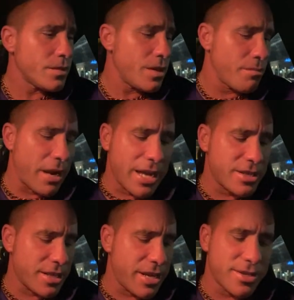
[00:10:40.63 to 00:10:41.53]
But I
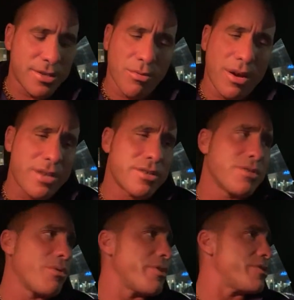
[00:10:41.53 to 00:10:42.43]
just
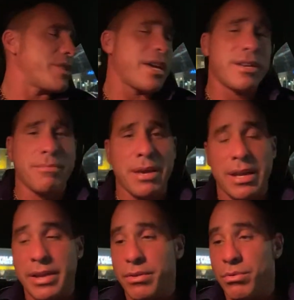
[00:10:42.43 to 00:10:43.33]
don't understand it, man.
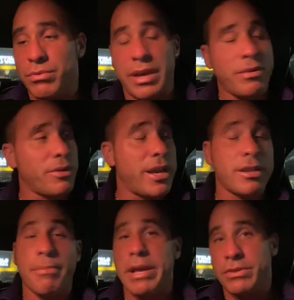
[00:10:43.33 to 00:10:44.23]
I don't get it. The
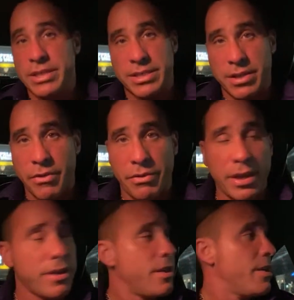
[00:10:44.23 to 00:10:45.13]
penalties is another
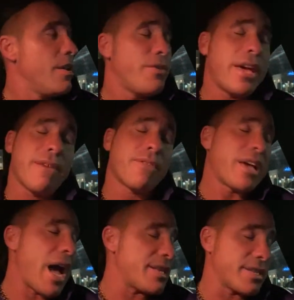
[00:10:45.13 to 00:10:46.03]
thing. They have
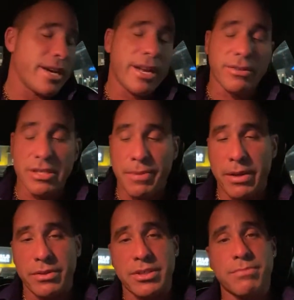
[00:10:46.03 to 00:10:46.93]
got to cut out these
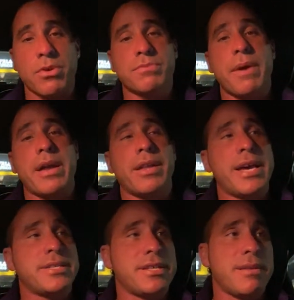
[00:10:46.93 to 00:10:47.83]
penalties. The most
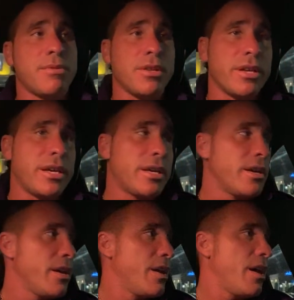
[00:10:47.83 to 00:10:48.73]
penalized team in the league.
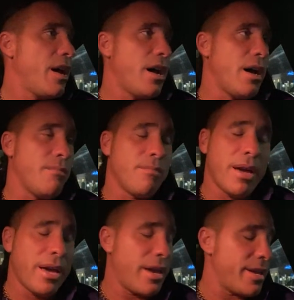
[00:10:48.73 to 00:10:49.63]

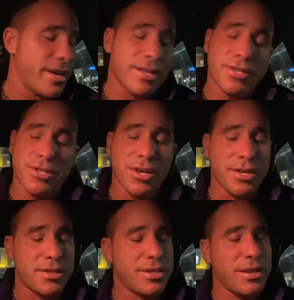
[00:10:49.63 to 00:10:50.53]
It's
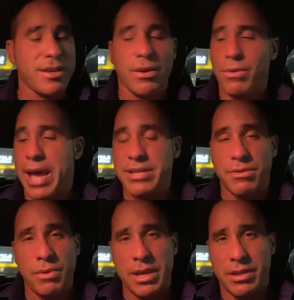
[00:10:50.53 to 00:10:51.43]
just, last
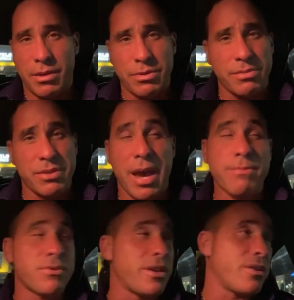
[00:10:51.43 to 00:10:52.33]
week there were some
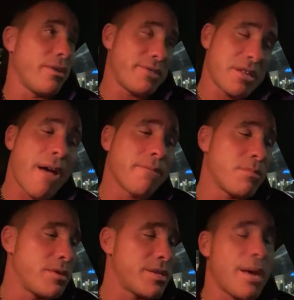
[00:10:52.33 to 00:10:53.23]
times where they could have
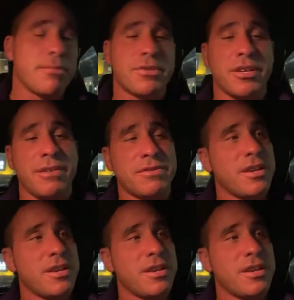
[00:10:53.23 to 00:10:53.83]
stopped the Chiefs,